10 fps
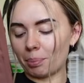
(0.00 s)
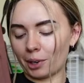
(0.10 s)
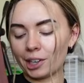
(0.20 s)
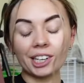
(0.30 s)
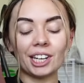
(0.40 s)

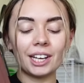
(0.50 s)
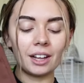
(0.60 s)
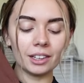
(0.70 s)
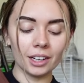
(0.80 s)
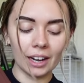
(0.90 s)
burgundy
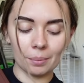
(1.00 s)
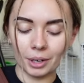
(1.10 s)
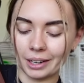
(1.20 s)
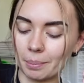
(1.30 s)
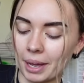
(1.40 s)
color, and we're
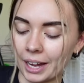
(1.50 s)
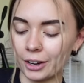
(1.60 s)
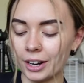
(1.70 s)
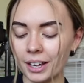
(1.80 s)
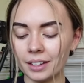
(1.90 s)
gonna
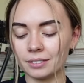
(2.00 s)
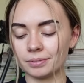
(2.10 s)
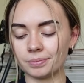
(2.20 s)
pair it